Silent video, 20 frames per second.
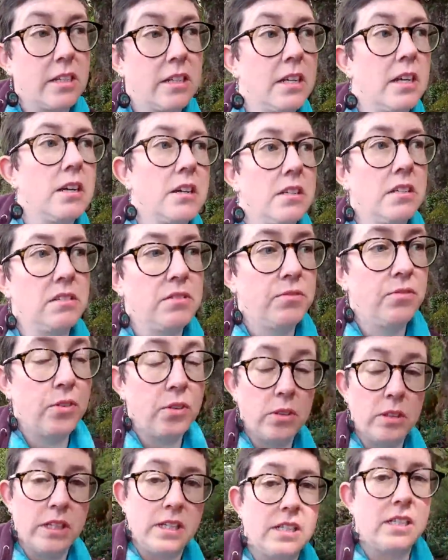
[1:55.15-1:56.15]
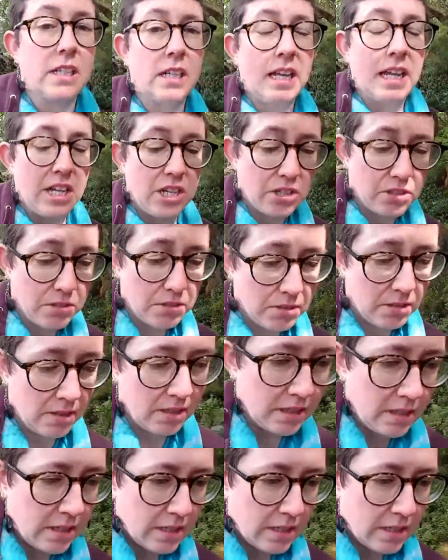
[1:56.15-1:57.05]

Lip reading: to the last full interglacial,